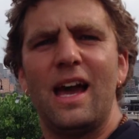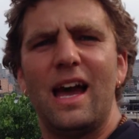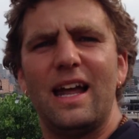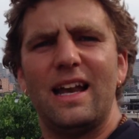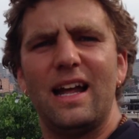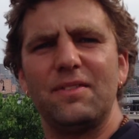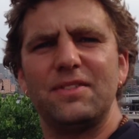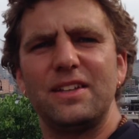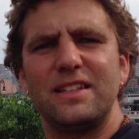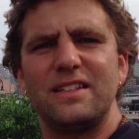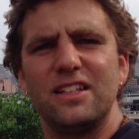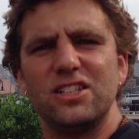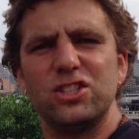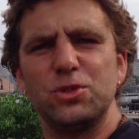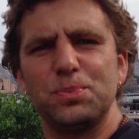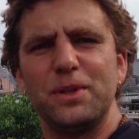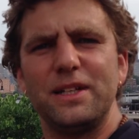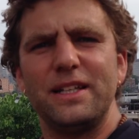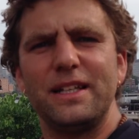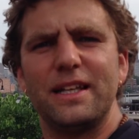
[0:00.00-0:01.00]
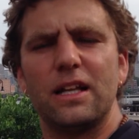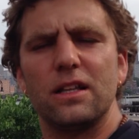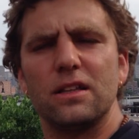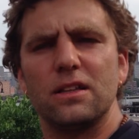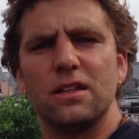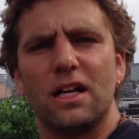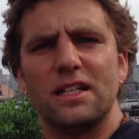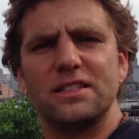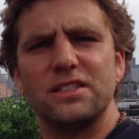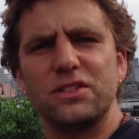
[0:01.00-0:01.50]
and have the discipline to get
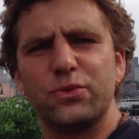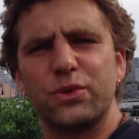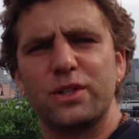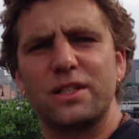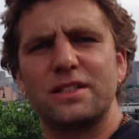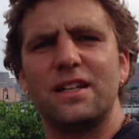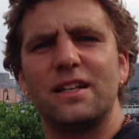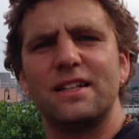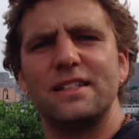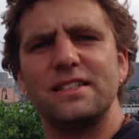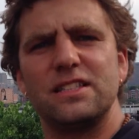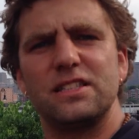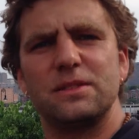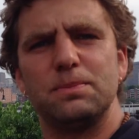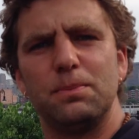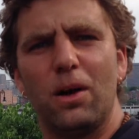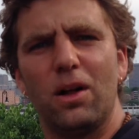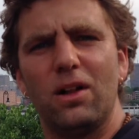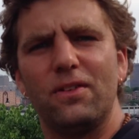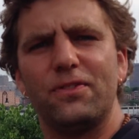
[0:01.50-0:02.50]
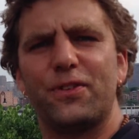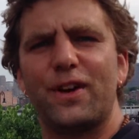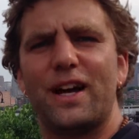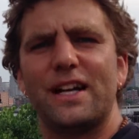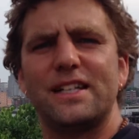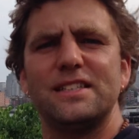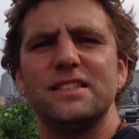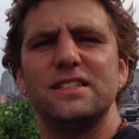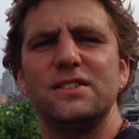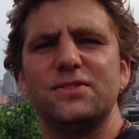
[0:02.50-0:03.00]
lots of work done in small
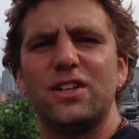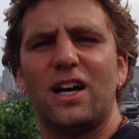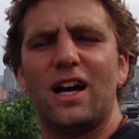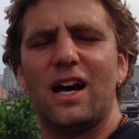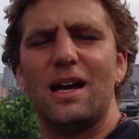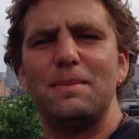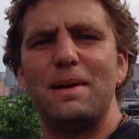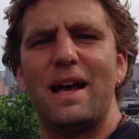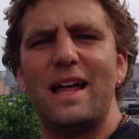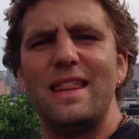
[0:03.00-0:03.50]
fractions of time,